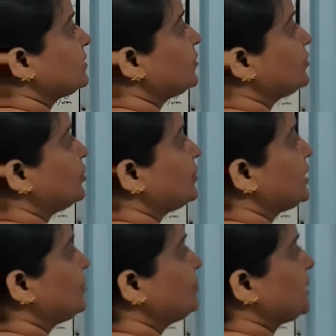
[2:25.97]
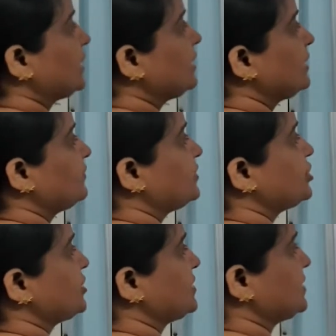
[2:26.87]
down formula. Packing
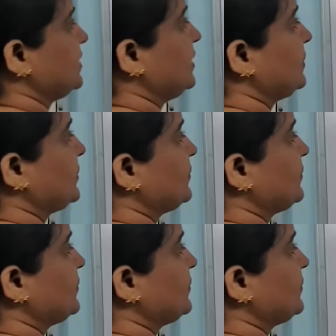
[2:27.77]
efficiency